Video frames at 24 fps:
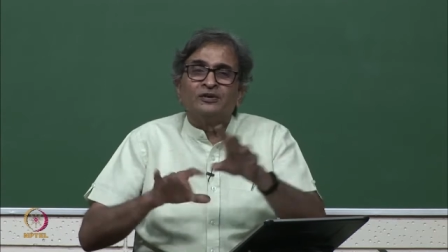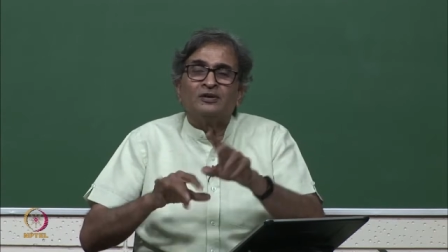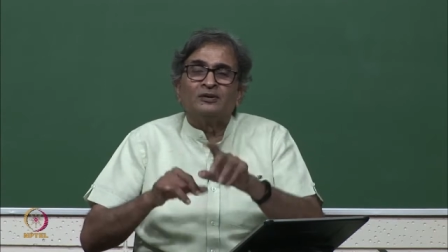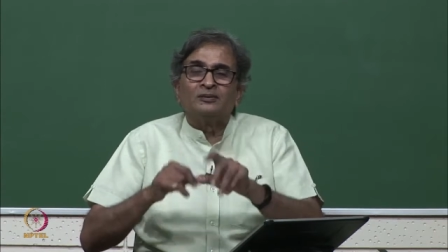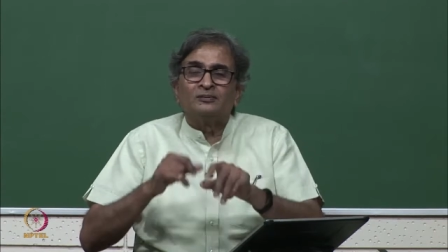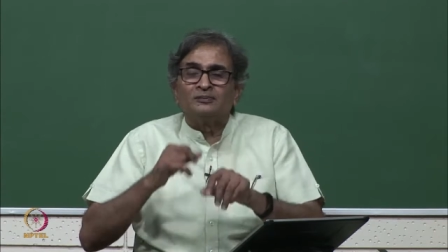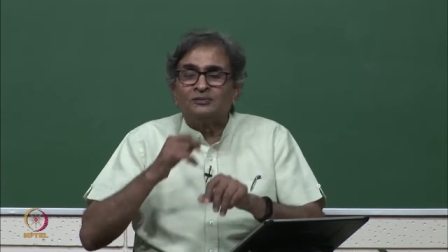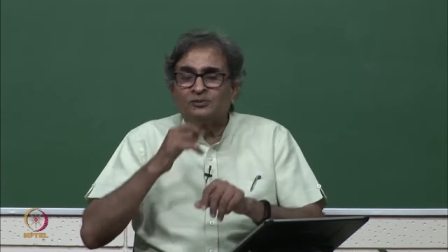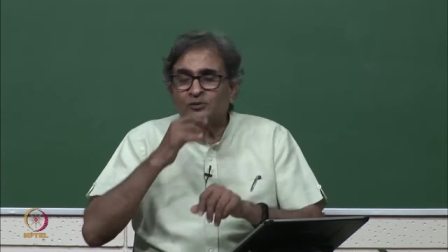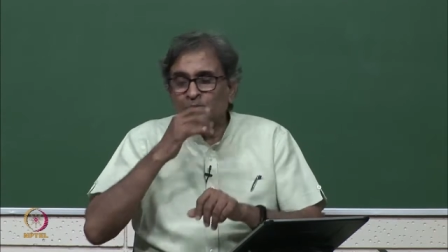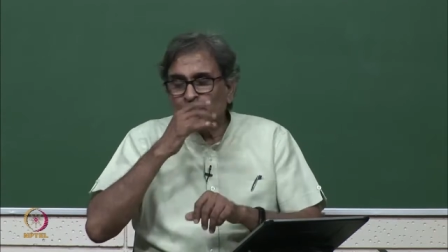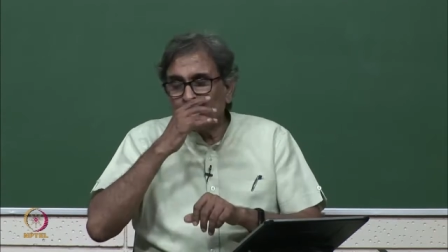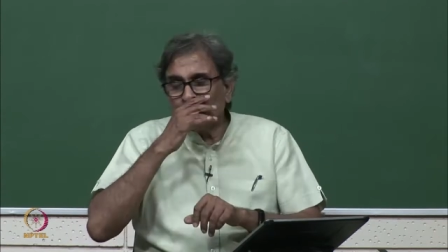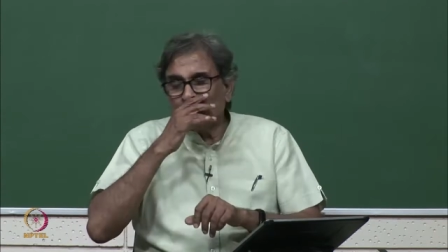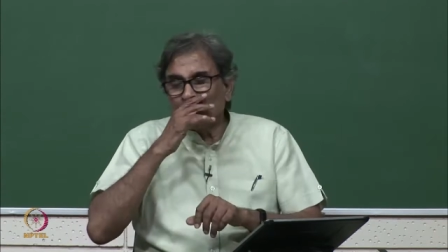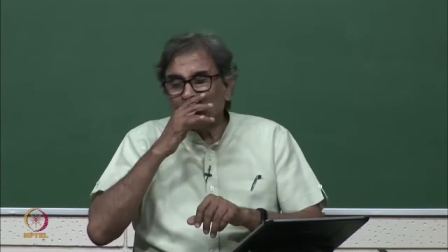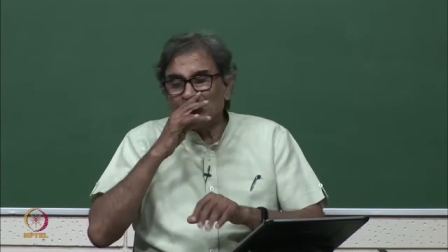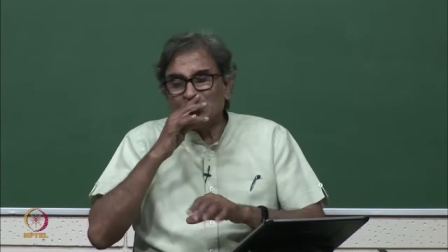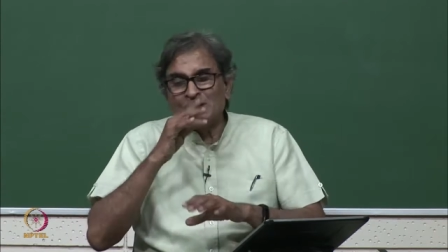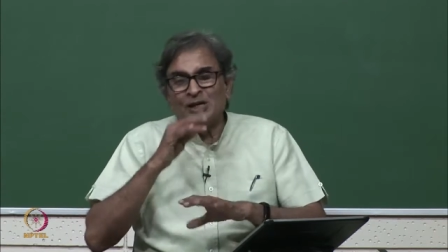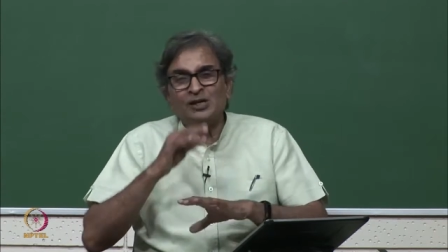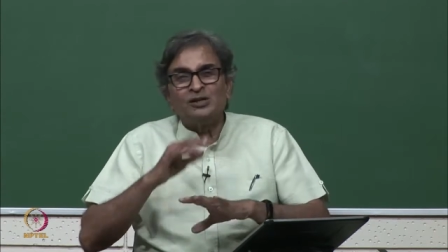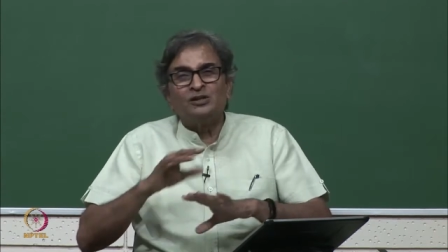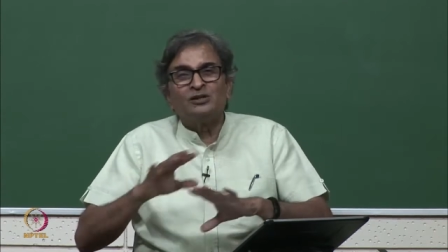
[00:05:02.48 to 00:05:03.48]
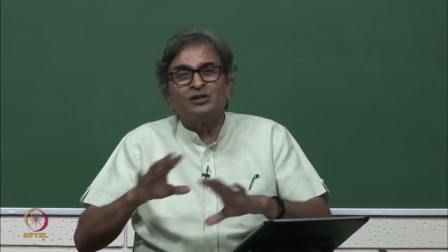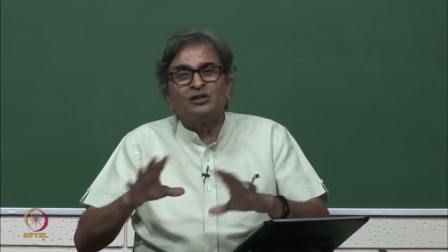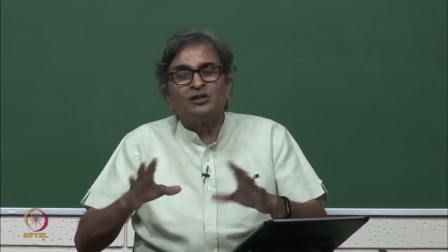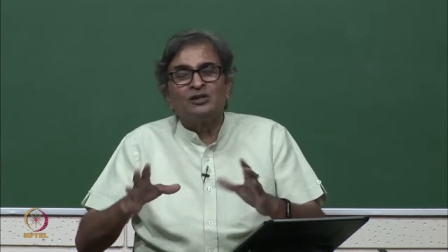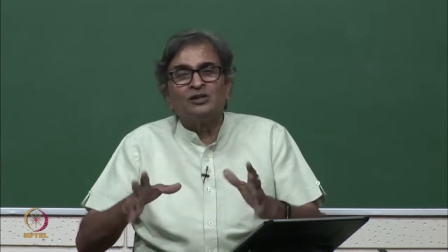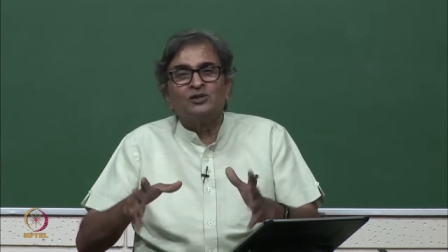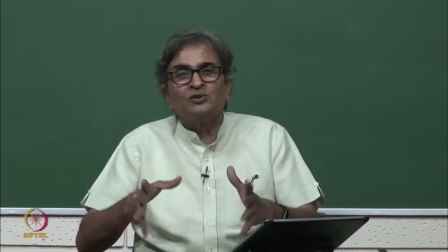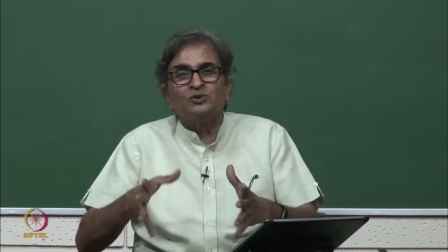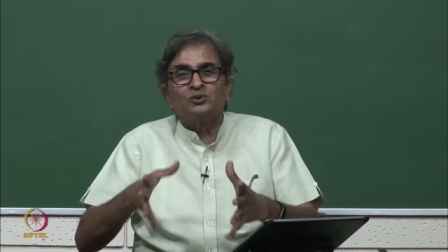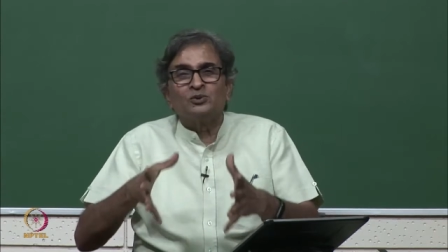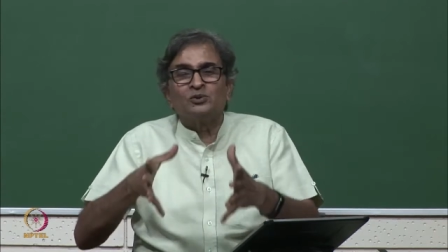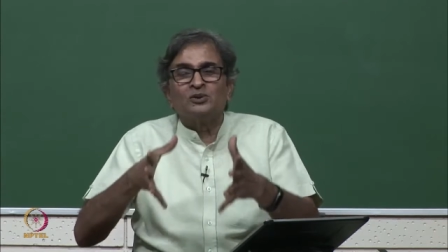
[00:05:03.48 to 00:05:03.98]
you know. So, you exchange the
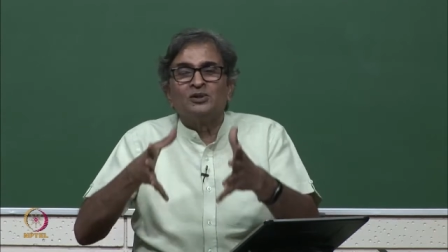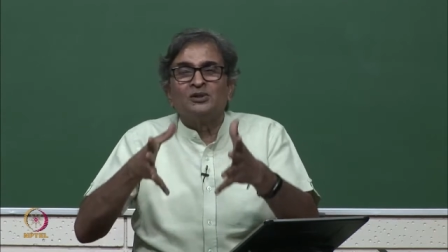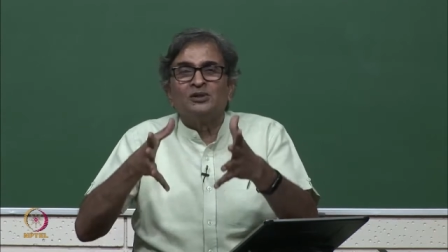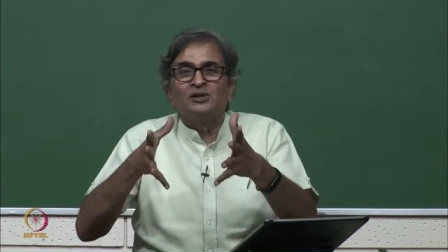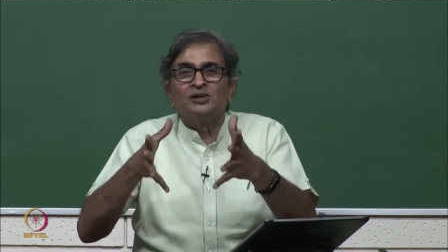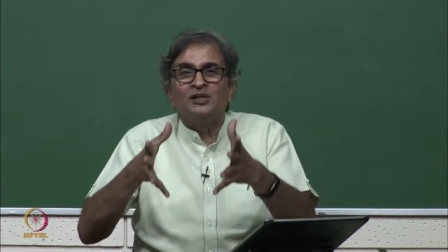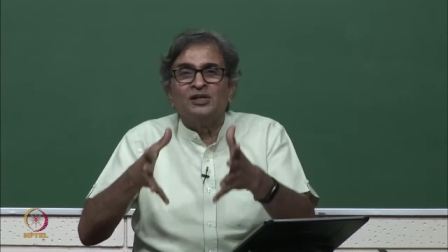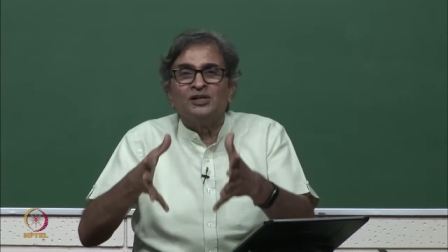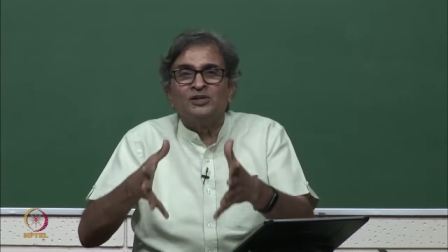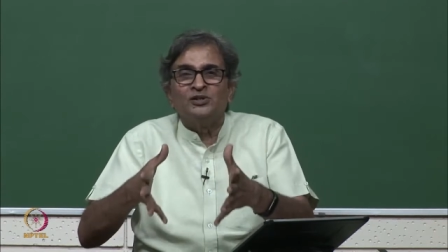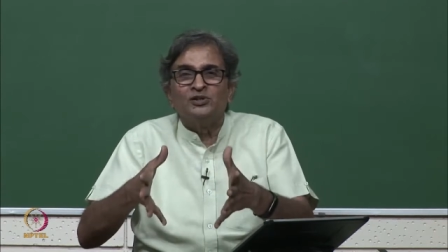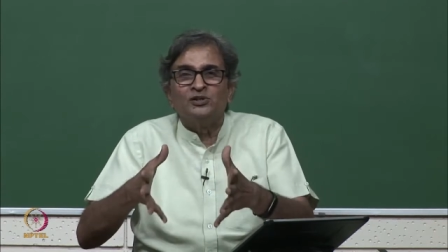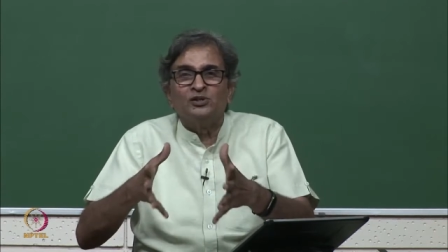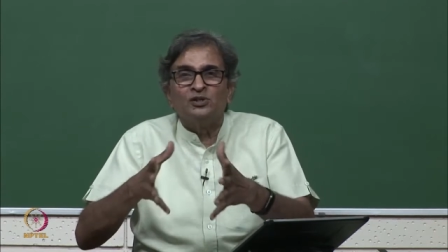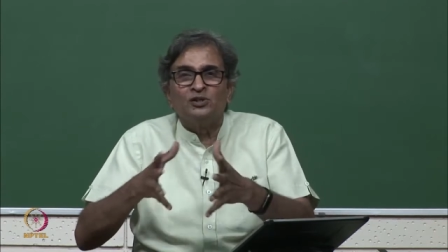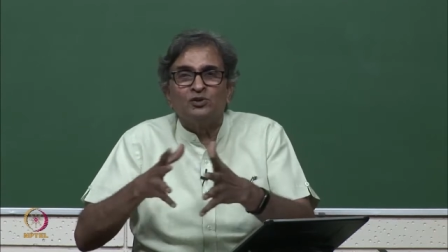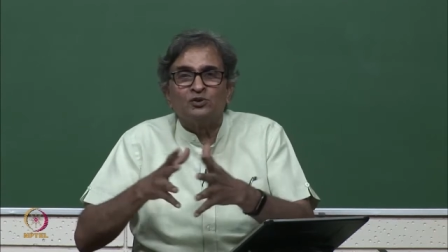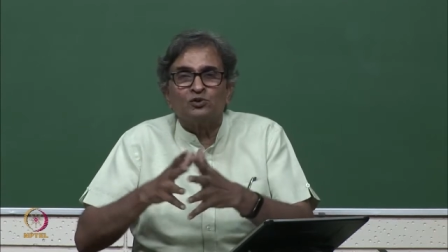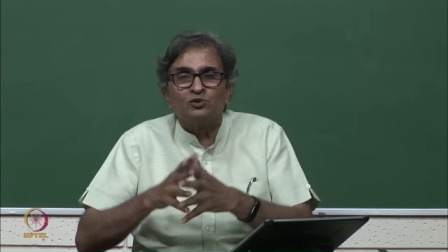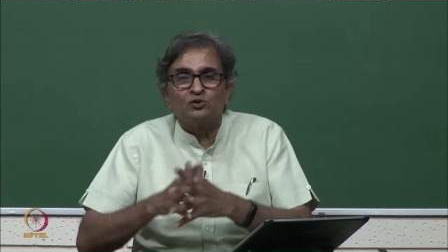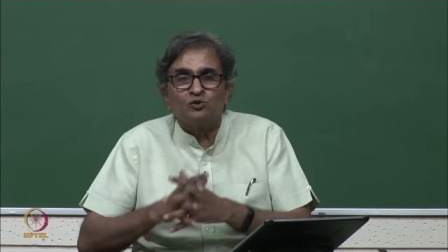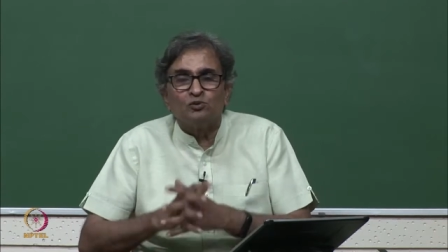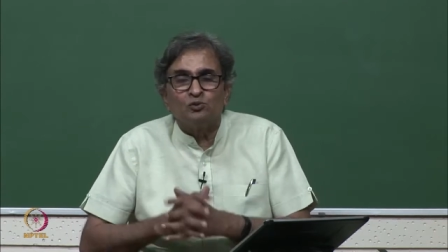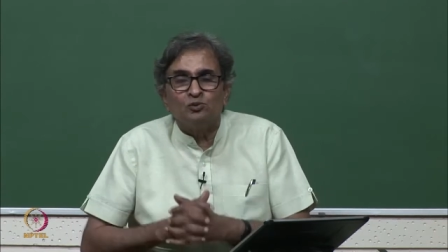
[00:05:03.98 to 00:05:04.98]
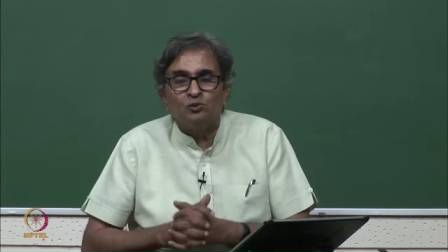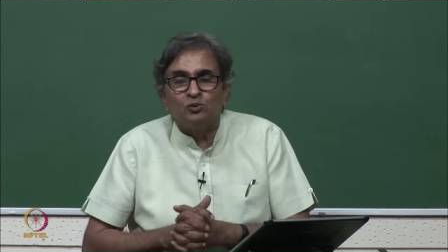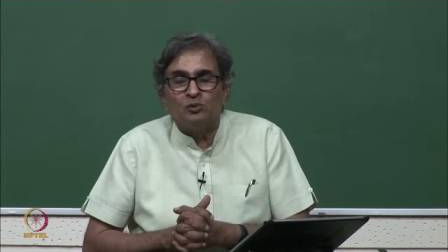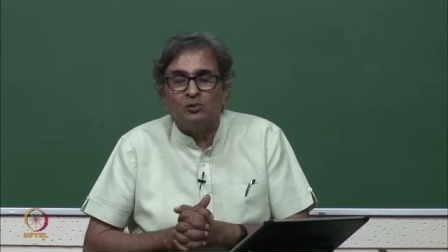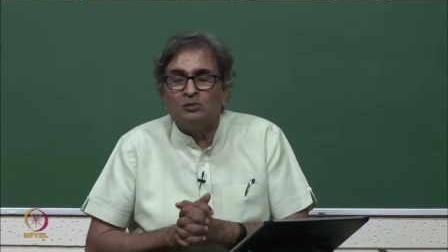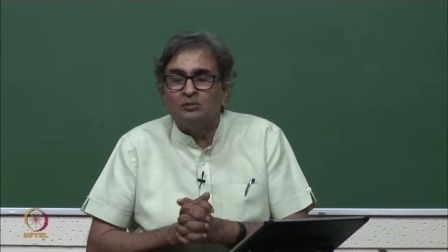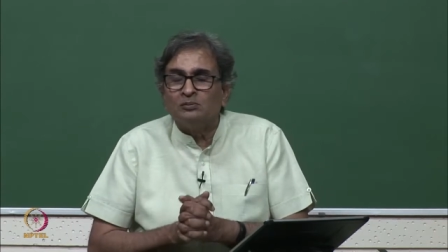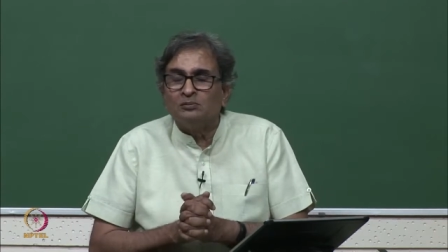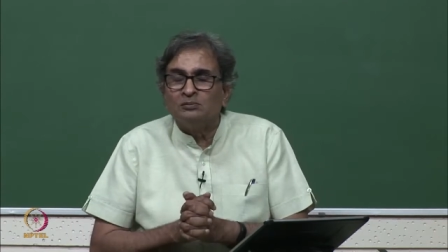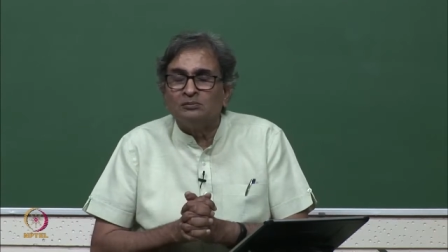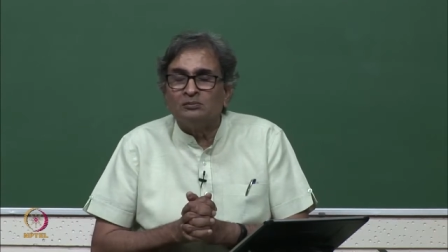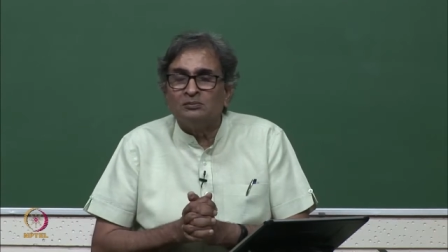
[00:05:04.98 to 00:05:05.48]
heat so that the engine is cool,
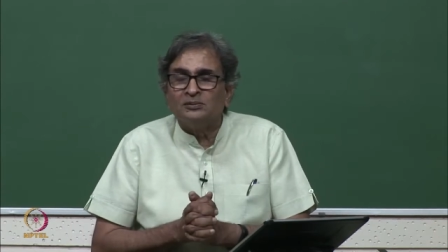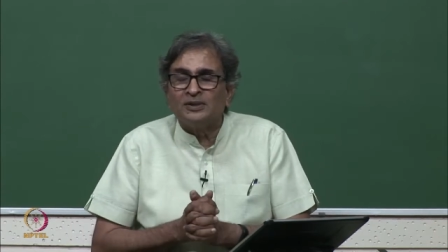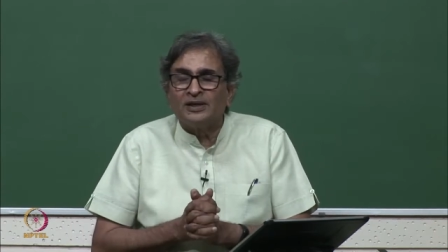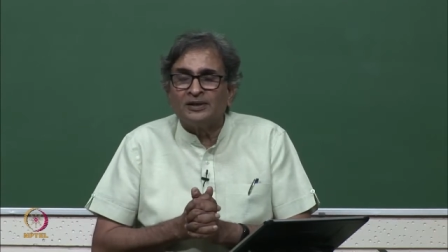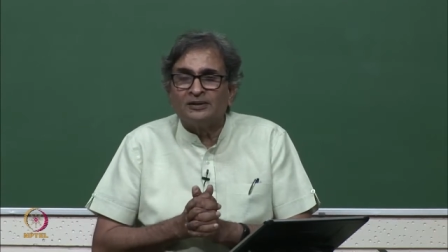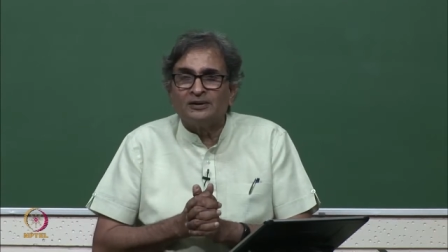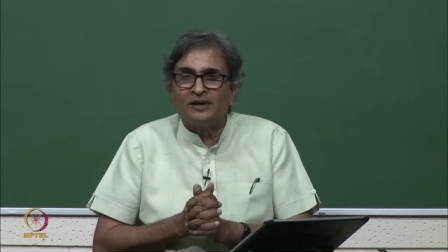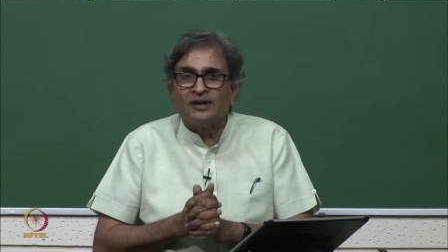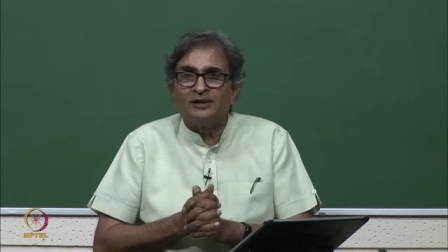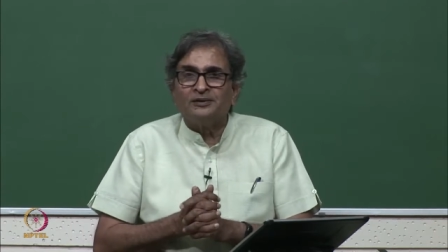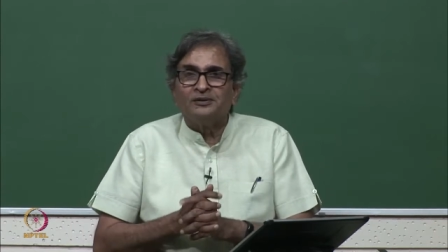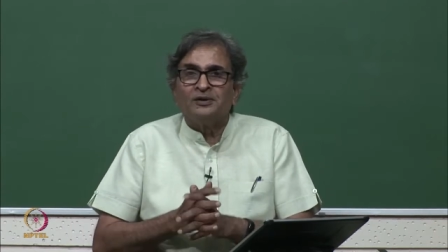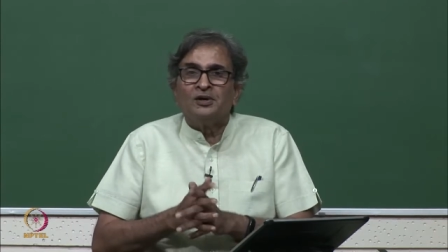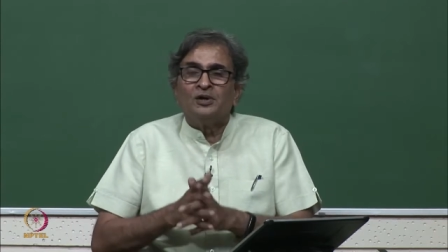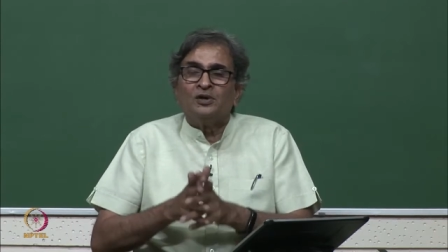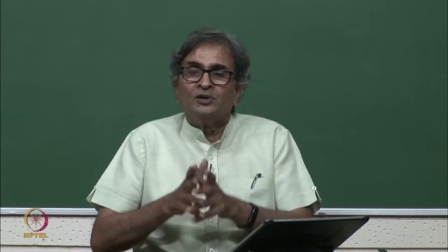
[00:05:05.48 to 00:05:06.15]
that right.